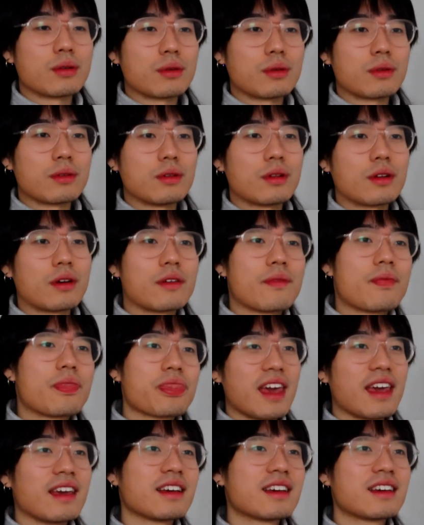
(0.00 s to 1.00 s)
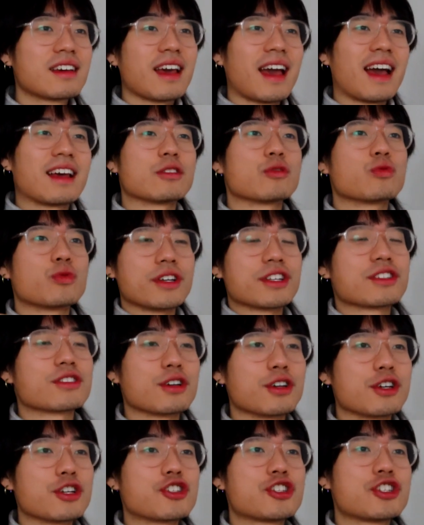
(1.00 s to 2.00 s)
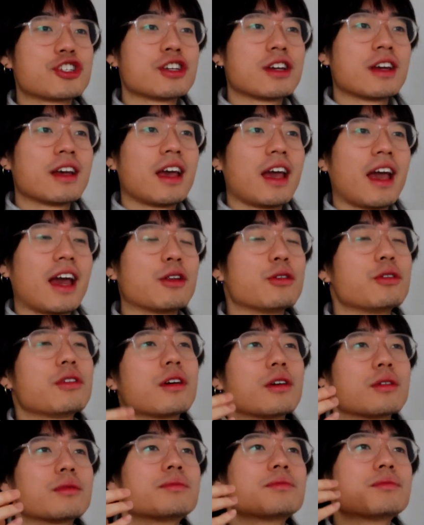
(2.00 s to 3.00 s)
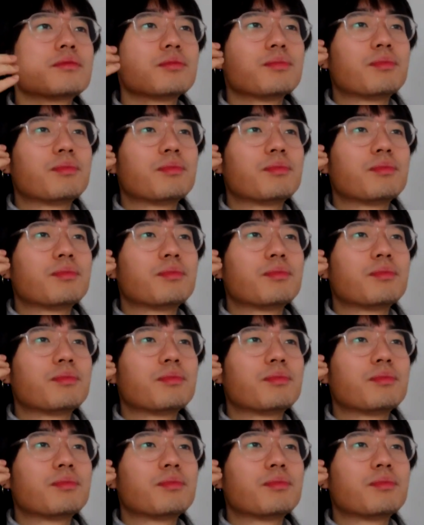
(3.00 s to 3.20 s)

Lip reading: you know, think and research and, you know,